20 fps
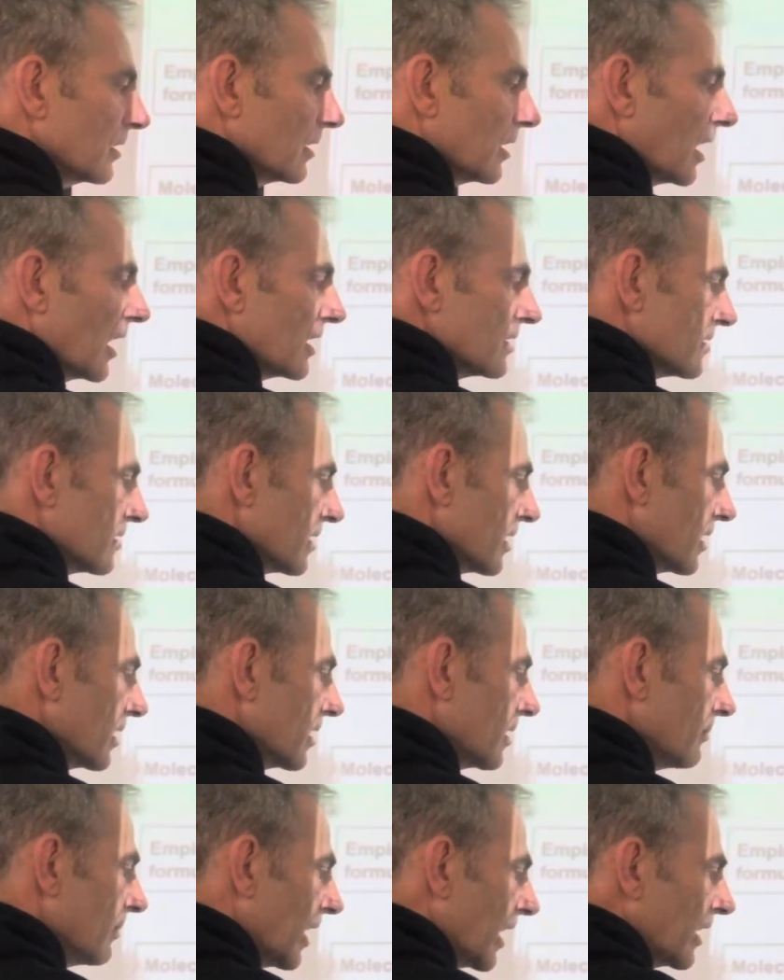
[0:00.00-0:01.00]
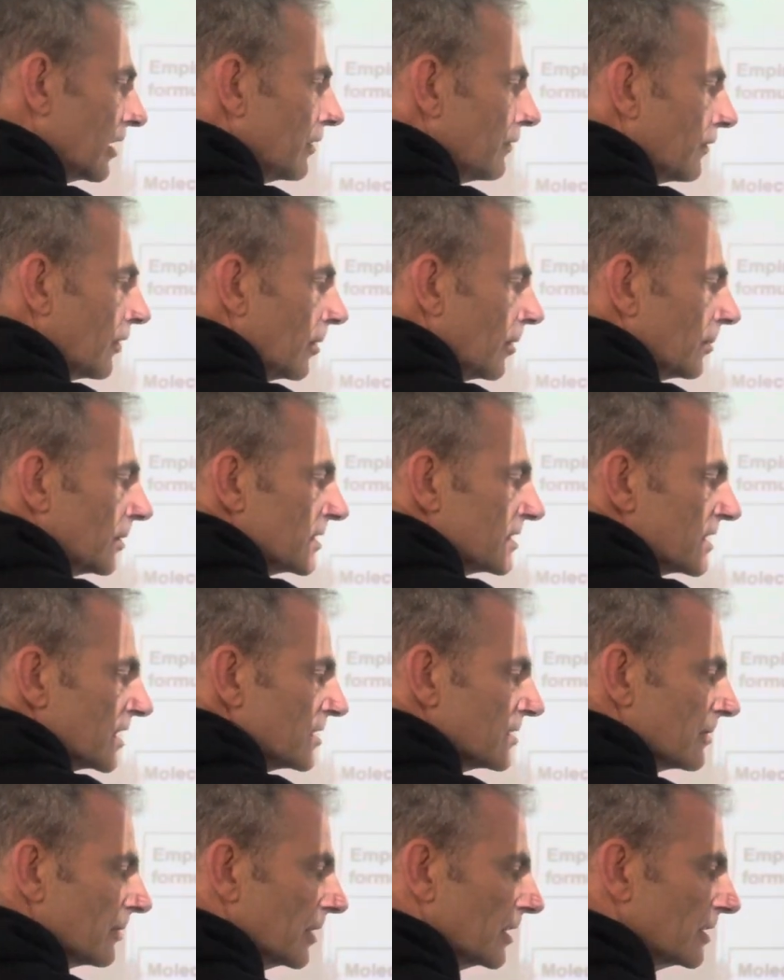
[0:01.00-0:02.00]
has the molecular formula
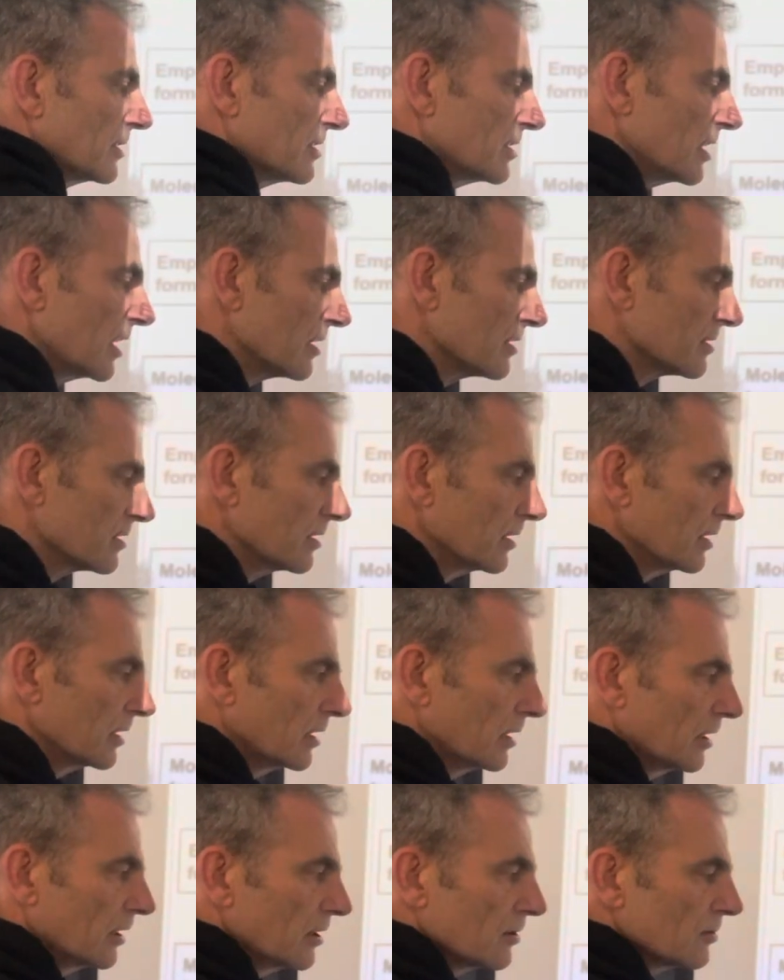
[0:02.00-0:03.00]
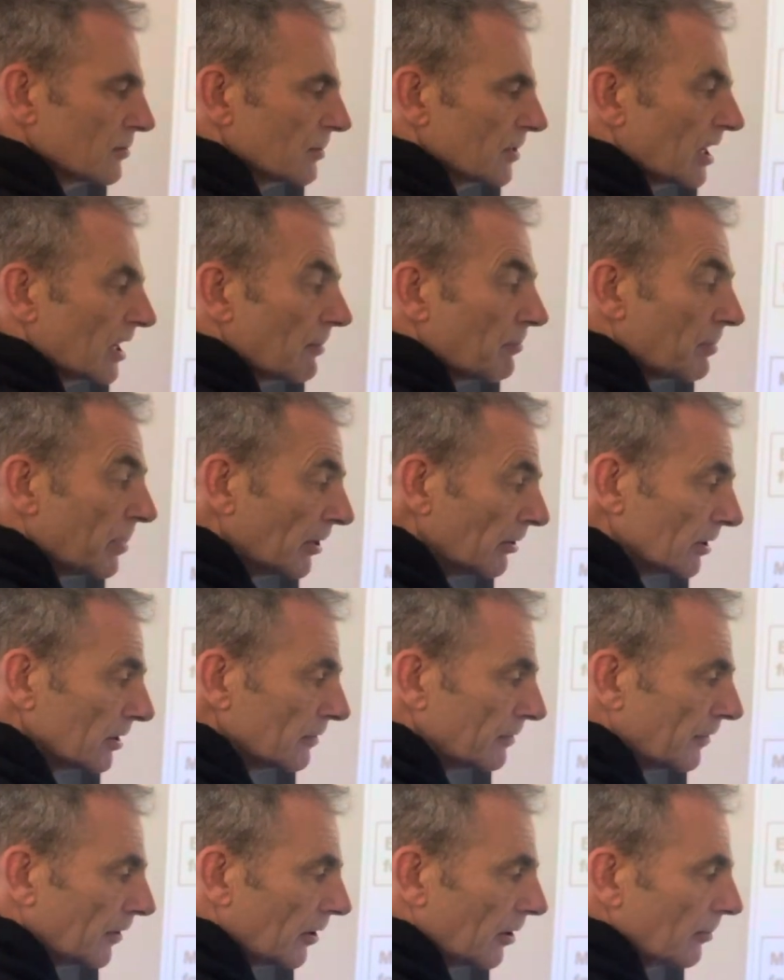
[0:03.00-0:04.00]
C2H6. The empirical
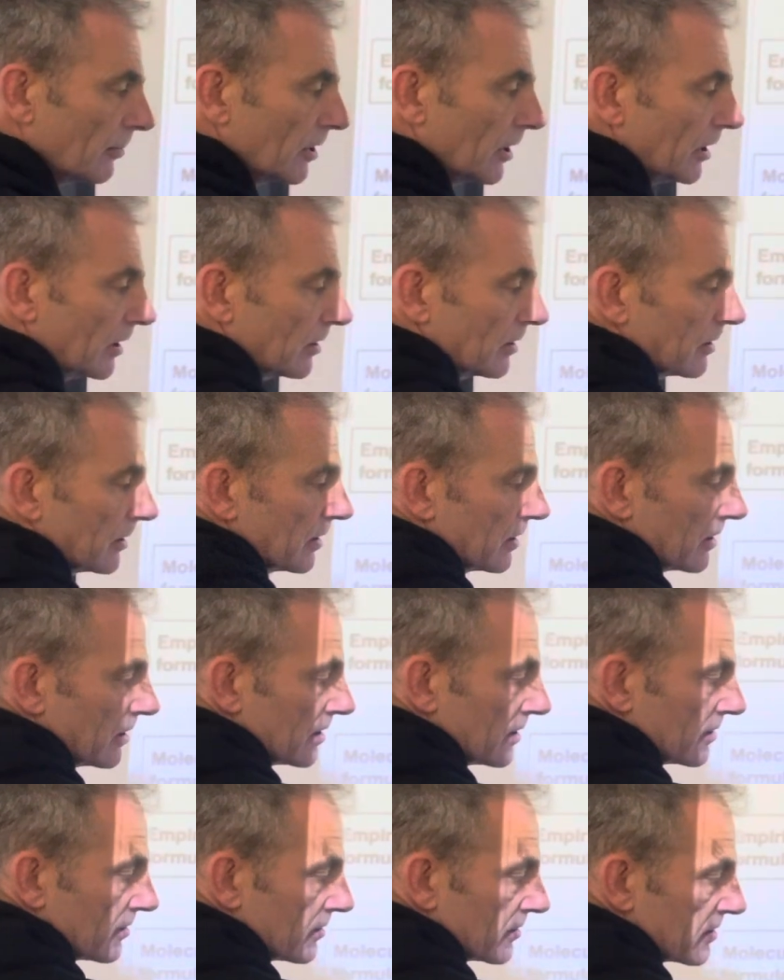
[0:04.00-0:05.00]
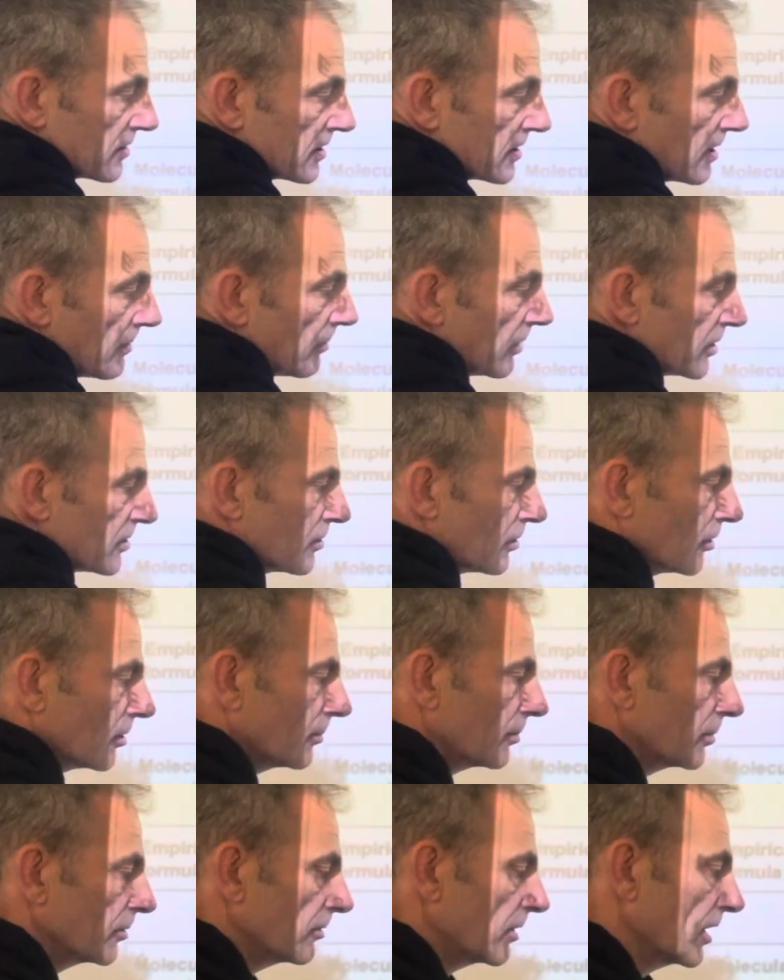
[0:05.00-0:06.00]
formula, simplest whole
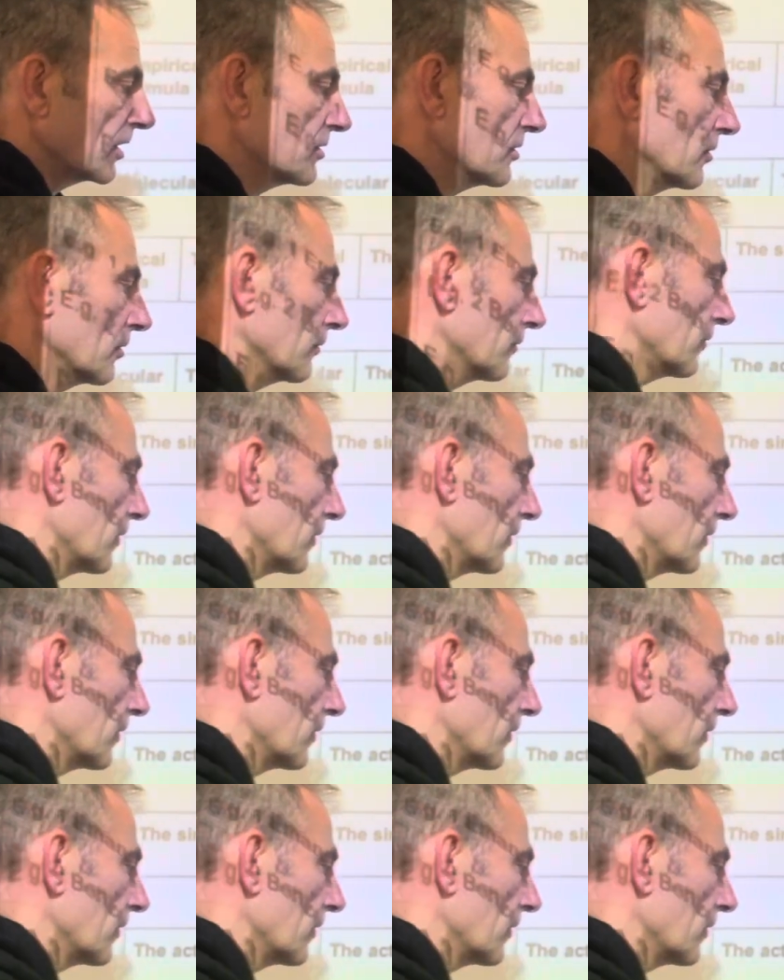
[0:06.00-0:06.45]
number ratio of